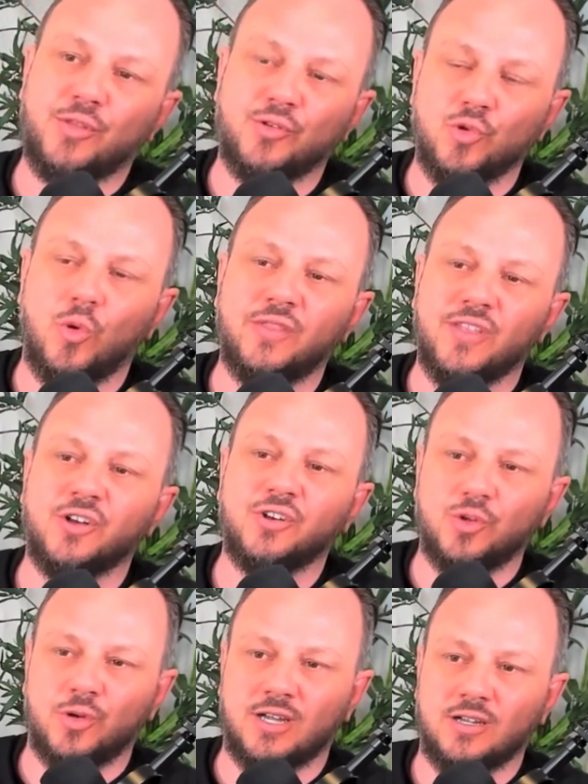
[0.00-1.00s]
through what they're
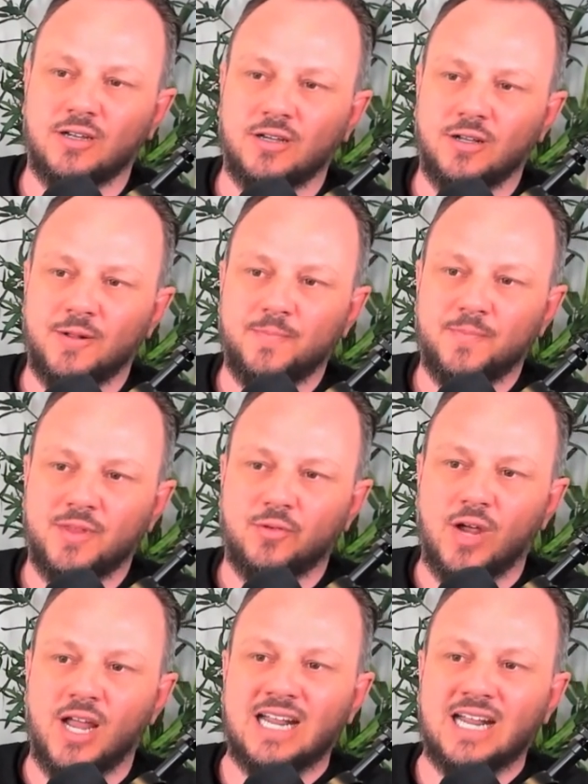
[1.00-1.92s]
doing right?